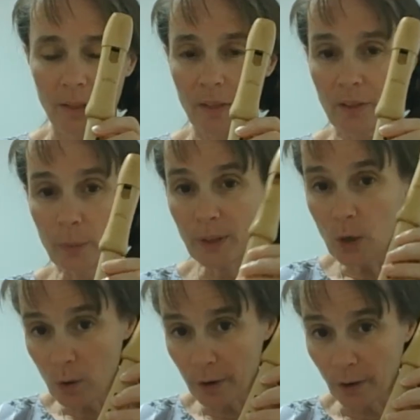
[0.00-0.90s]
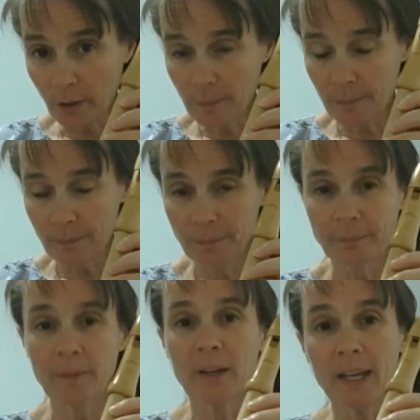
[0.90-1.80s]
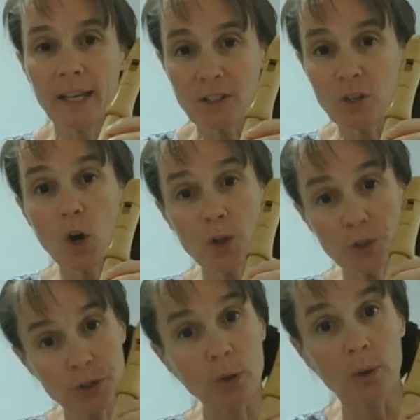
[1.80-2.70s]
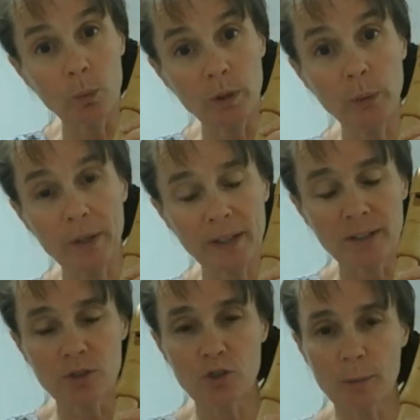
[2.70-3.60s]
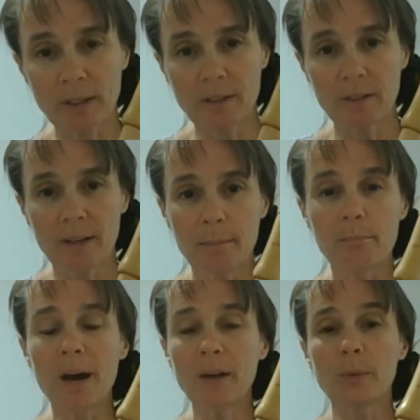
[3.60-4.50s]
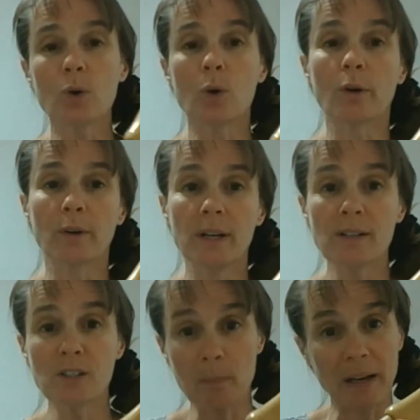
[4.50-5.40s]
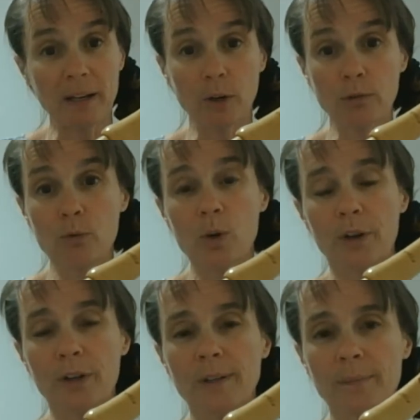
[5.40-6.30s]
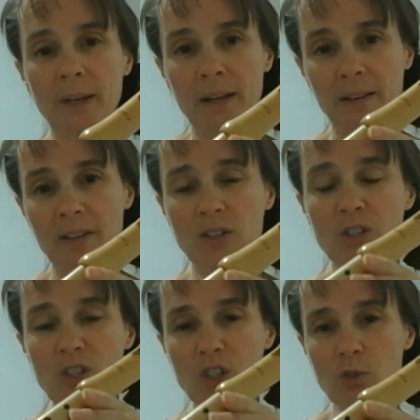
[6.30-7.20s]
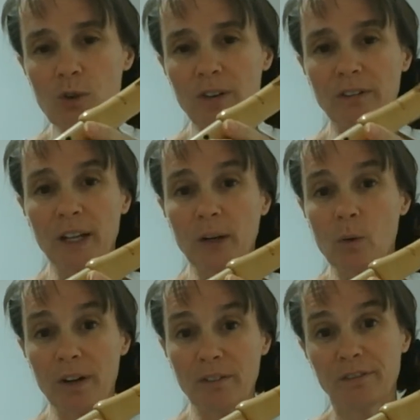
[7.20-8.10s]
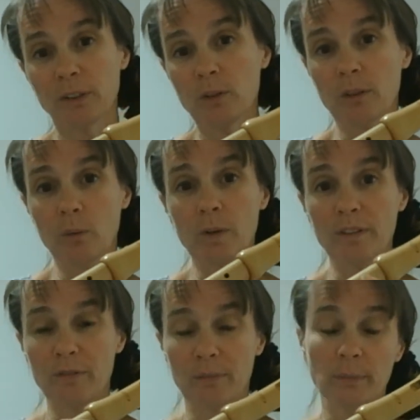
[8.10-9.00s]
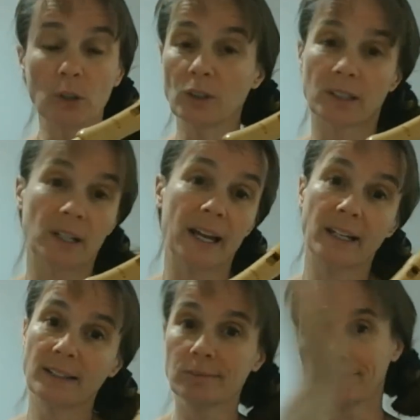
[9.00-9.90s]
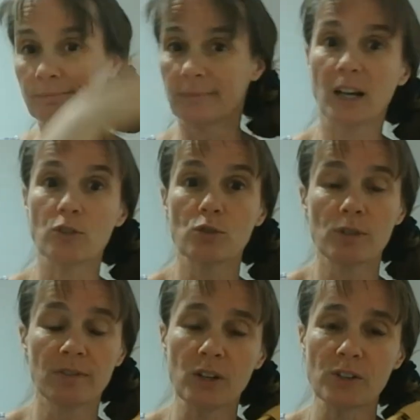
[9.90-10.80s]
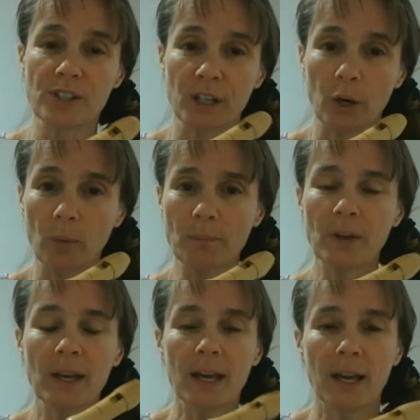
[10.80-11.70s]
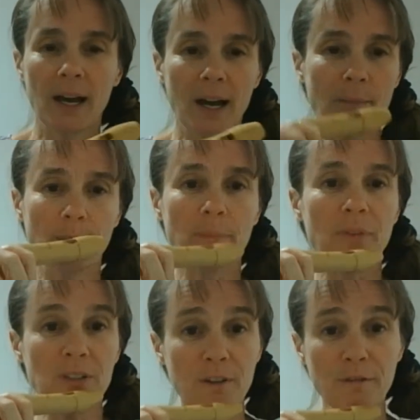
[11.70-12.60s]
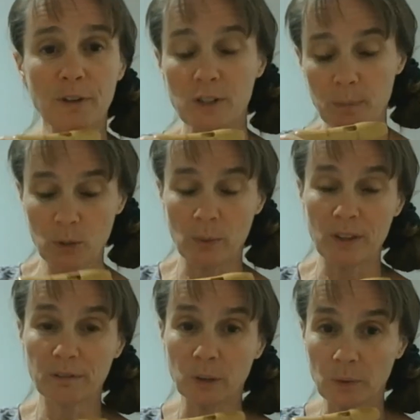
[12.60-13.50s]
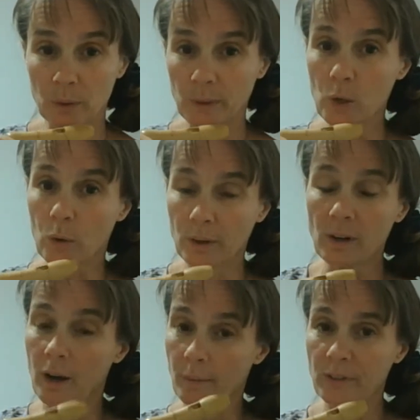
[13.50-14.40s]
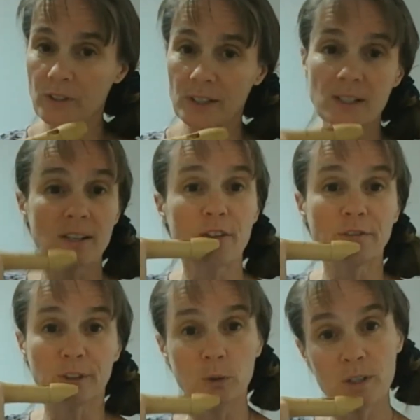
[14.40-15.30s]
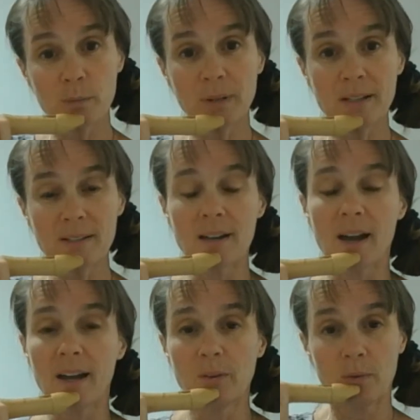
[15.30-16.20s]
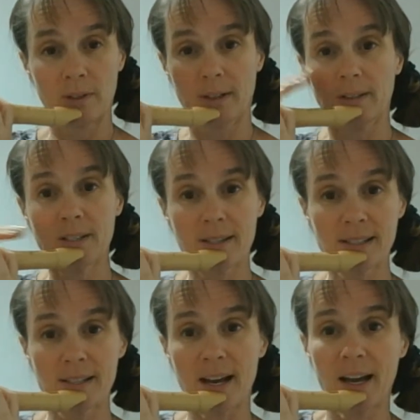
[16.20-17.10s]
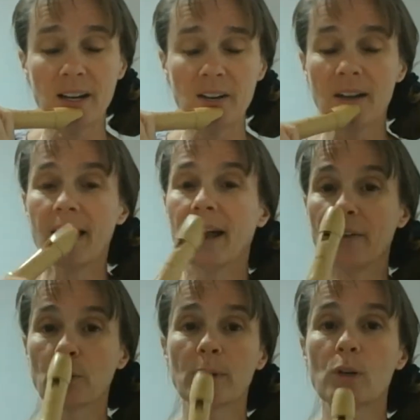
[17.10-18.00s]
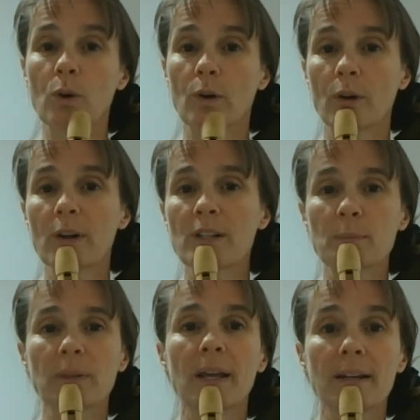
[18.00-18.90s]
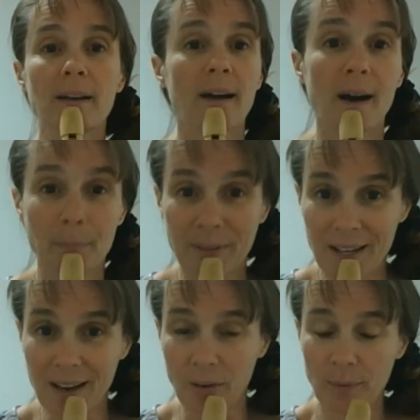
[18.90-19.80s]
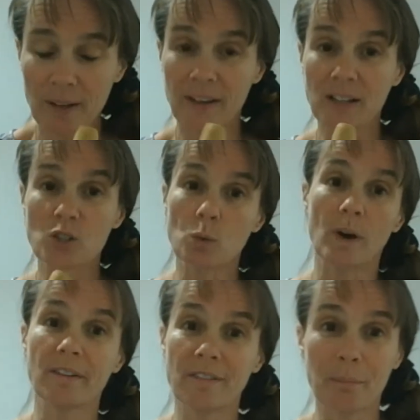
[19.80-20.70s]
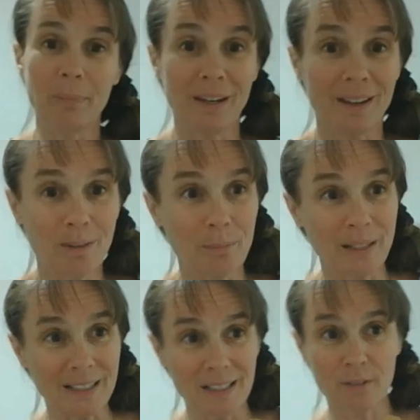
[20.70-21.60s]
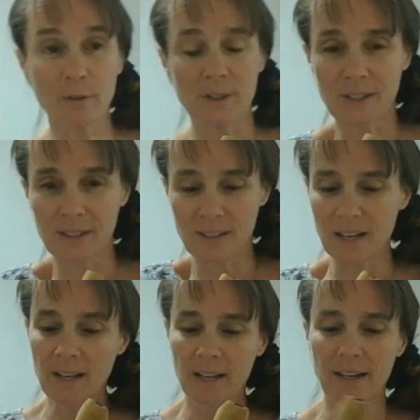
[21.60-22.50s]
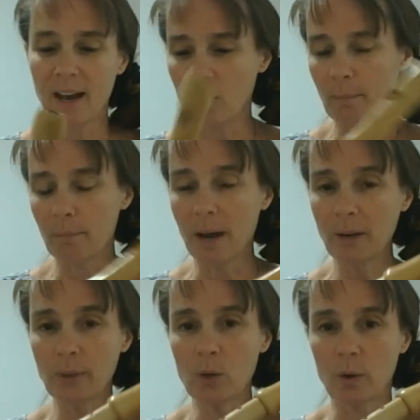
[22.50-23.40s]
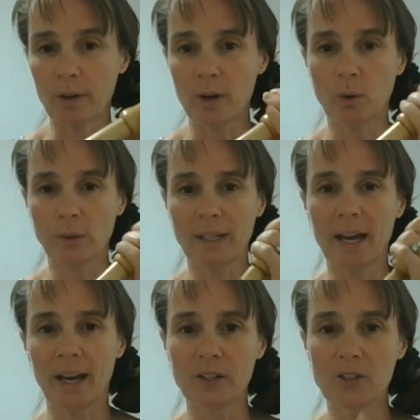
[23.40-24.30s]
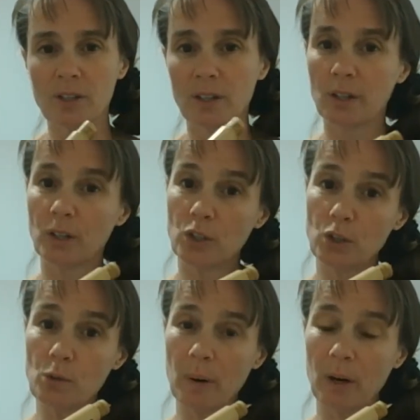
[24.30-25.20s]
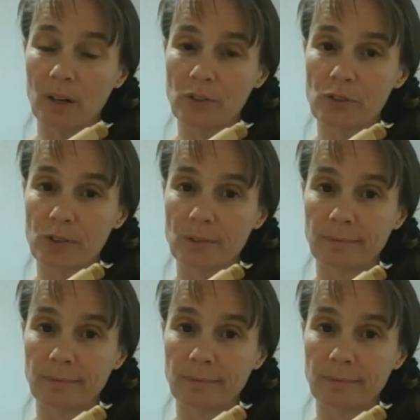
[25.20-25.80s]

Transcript: the recorder is also a woodwind instrument. My recorder is made out of wood. This is sort of like what a flute would have looked like hundreds of years ago. The difference between the flute and the recorder, obviously, is that the flute is played side to the side and the recorder is played up and down. That's one of the big, big differences. Now, my recorder only has 2 parts.